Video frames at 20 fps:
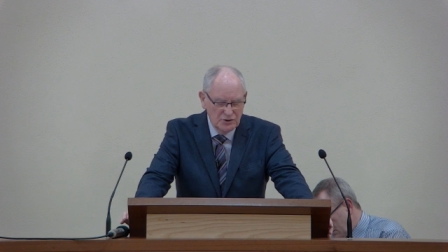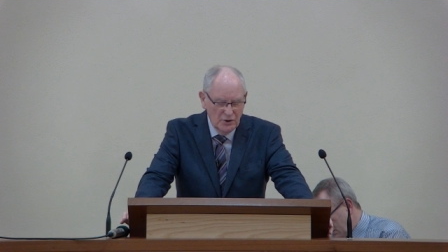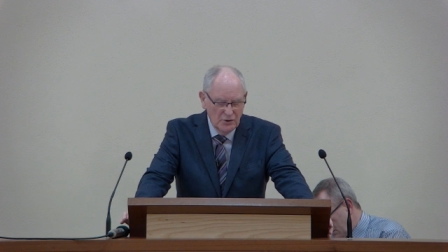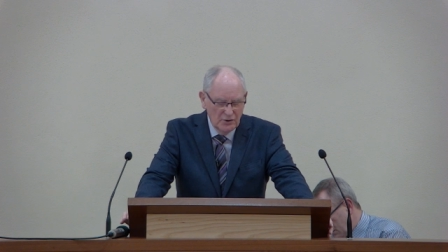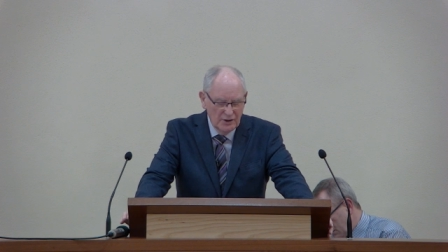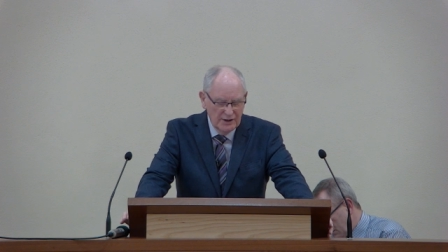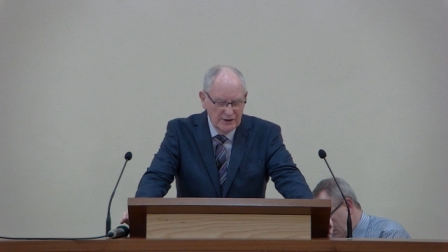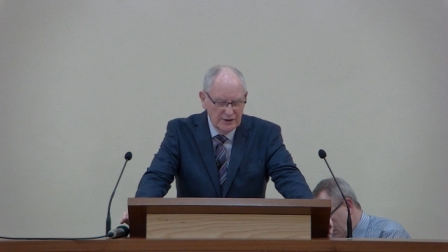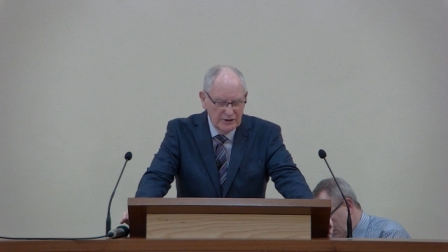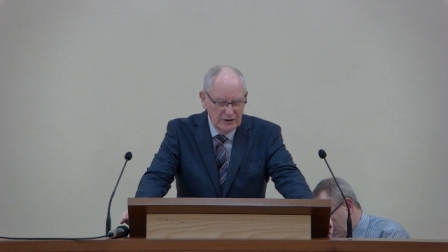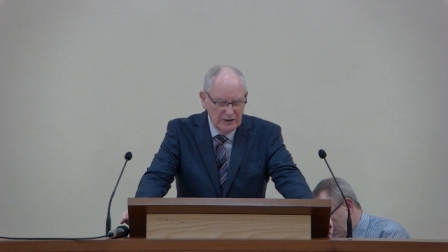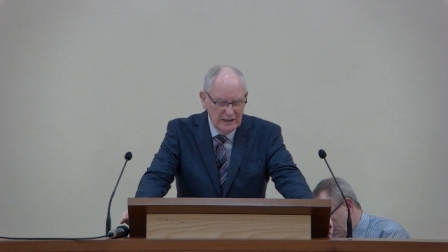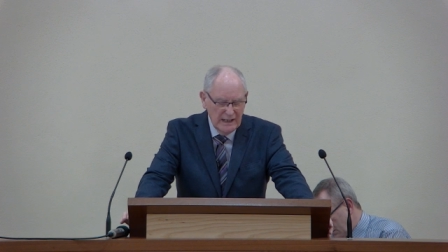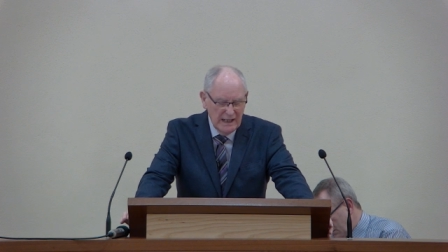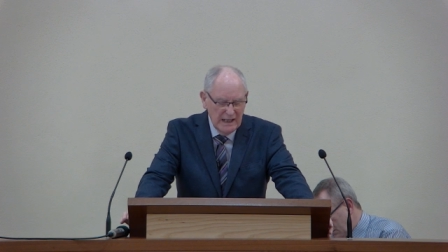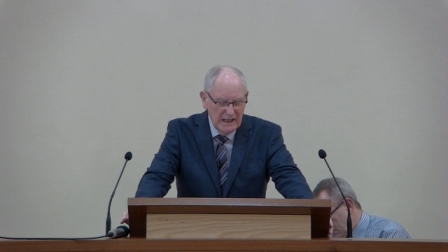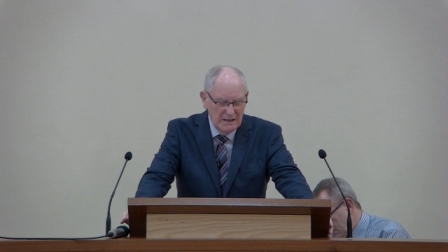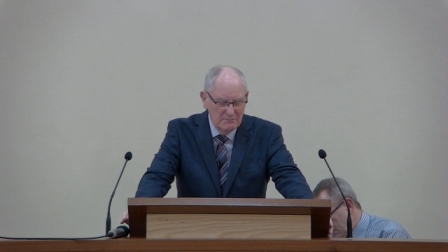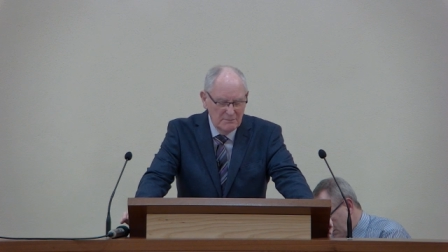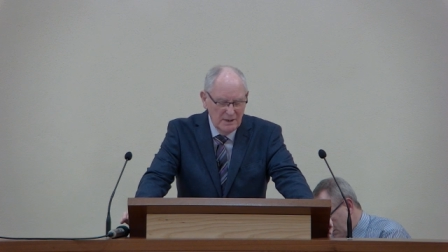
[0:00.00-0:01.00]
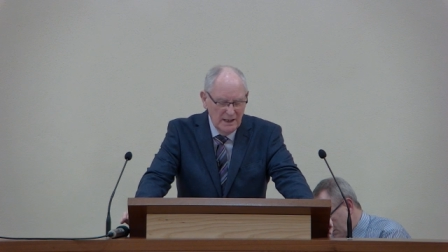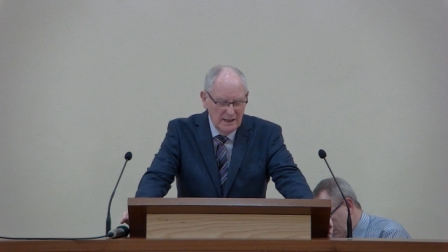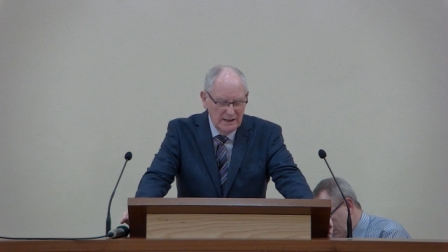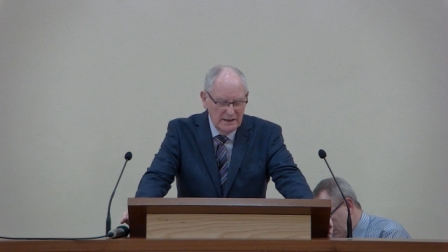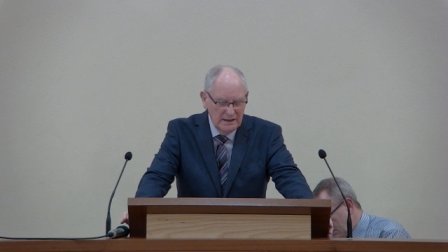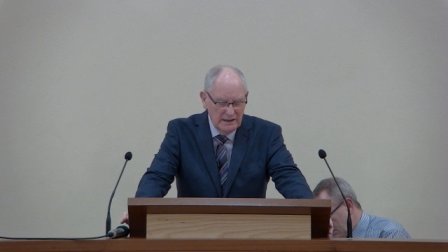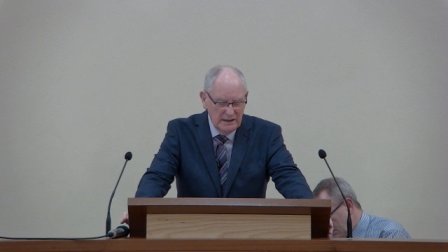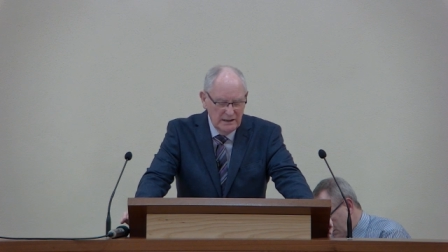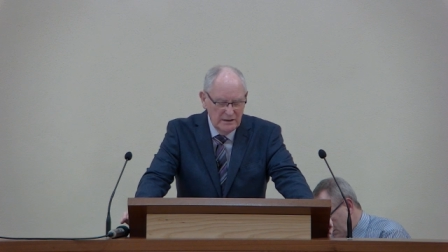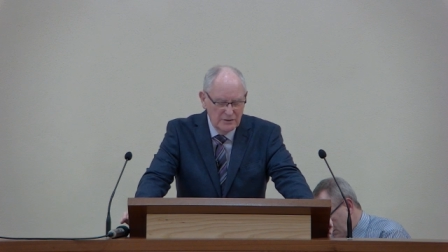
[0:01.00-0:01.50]
nor inclined
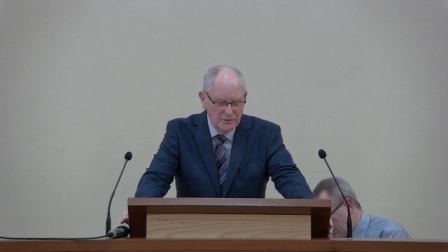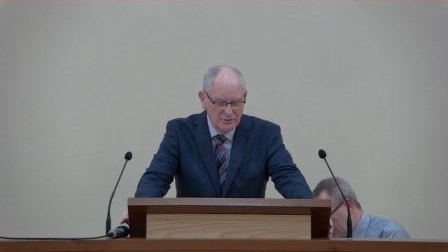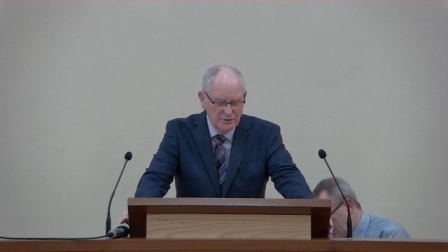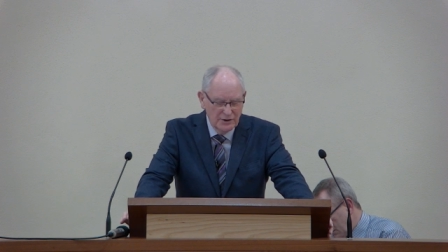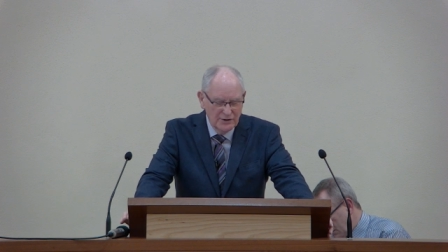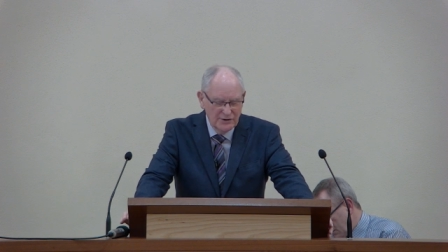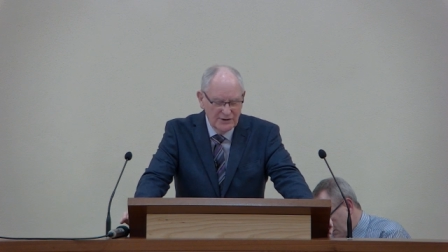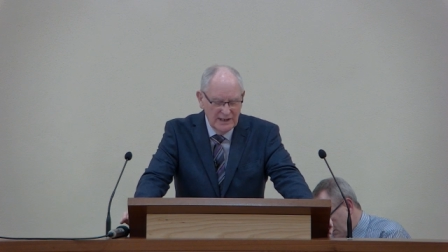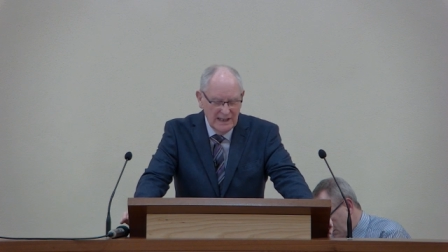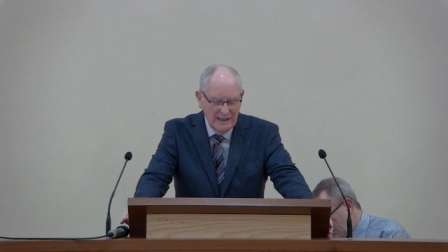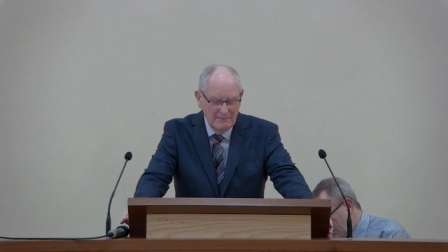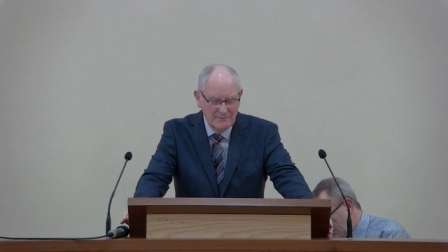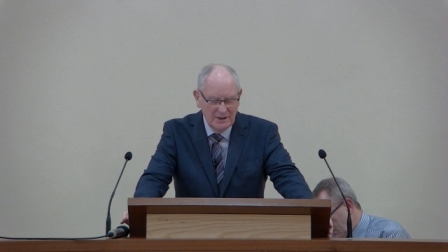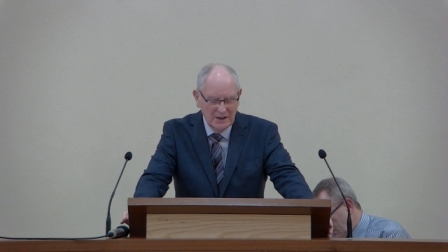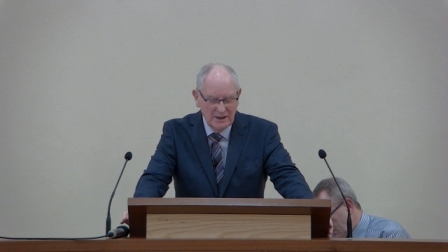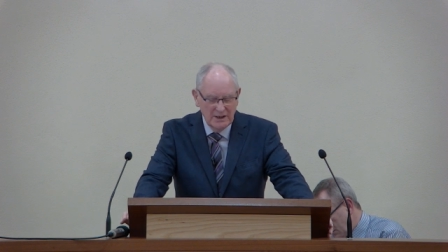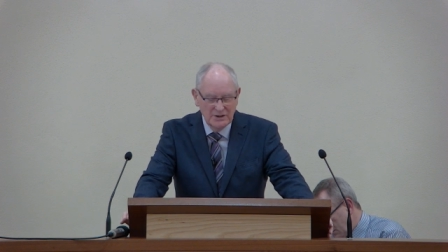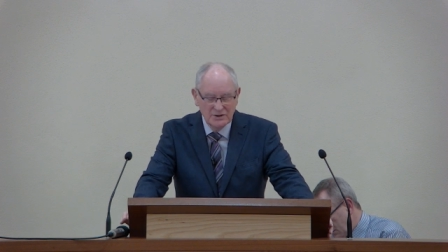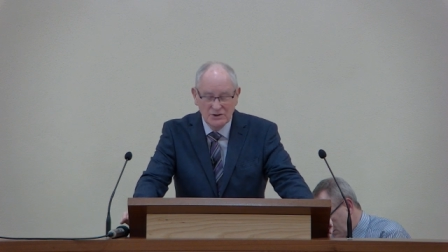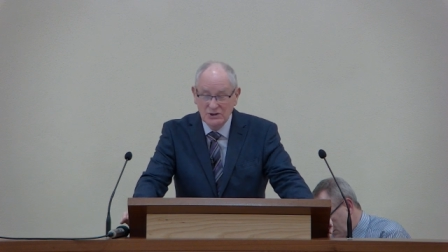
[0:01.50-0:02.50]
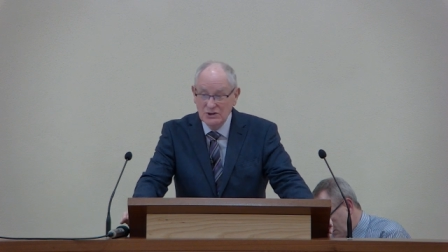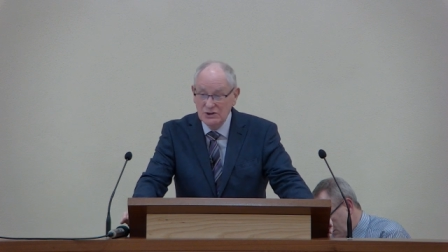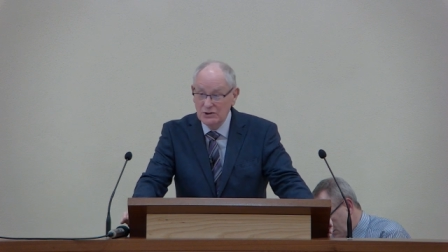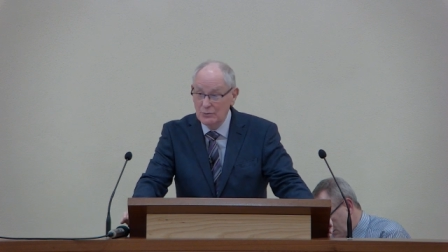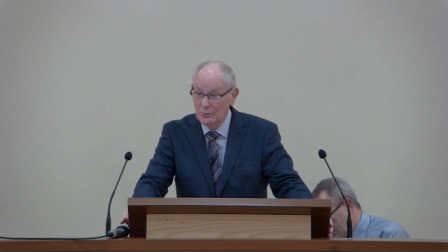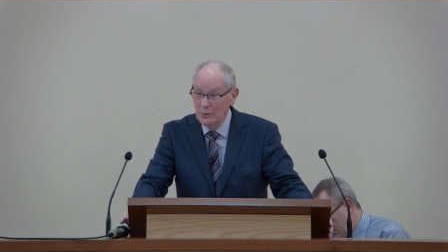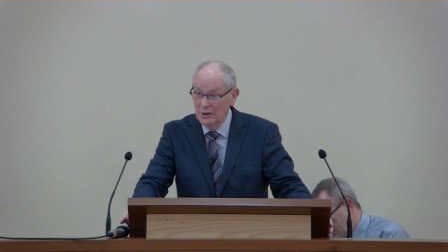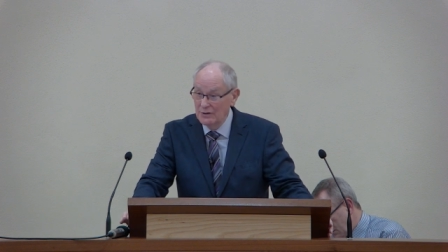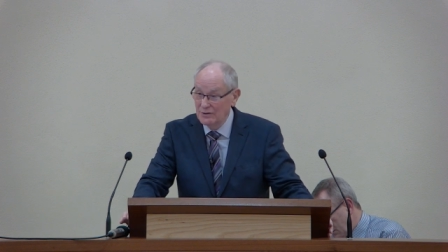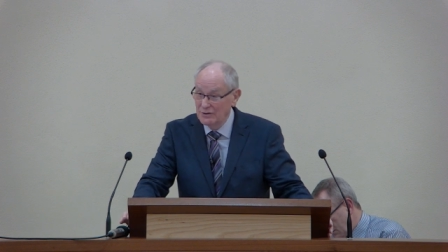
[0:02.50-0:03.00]
my ear to them that
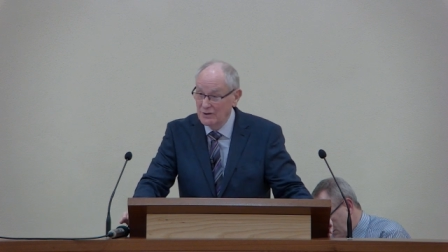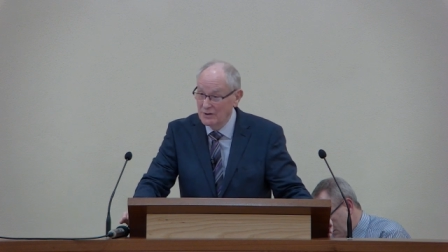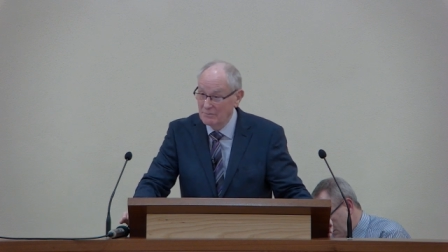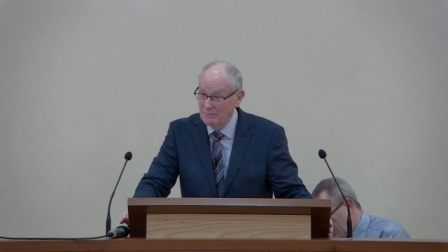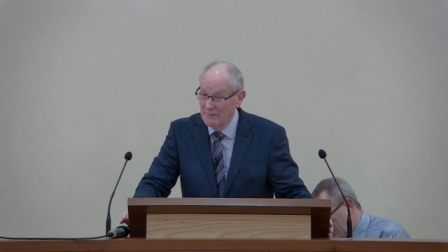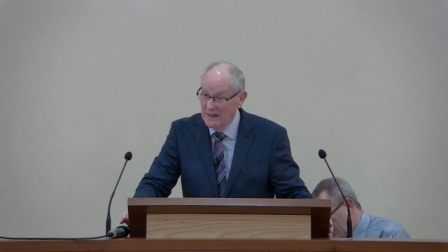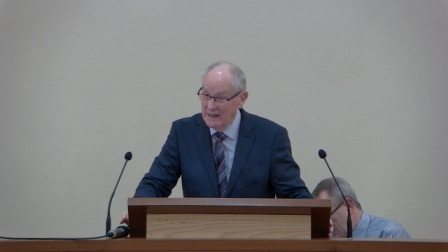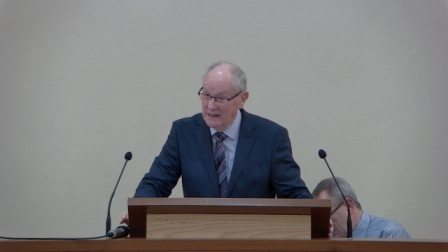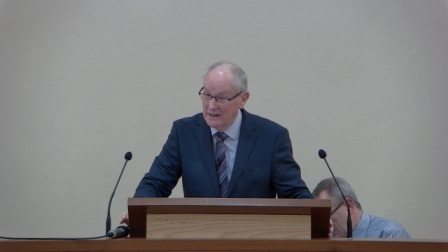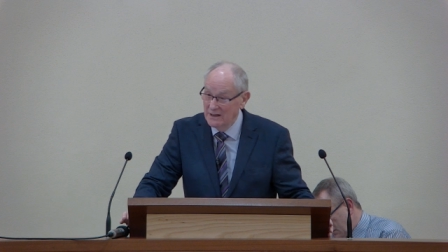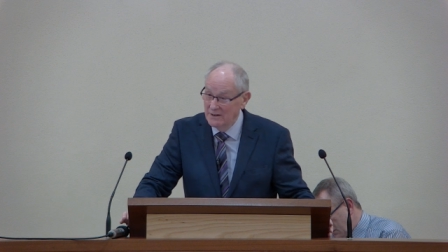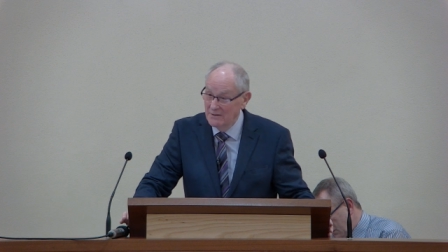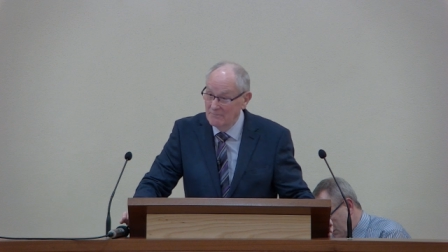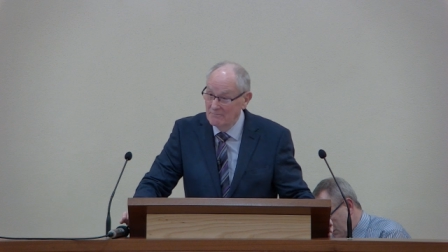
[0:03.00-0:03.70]
instructed me.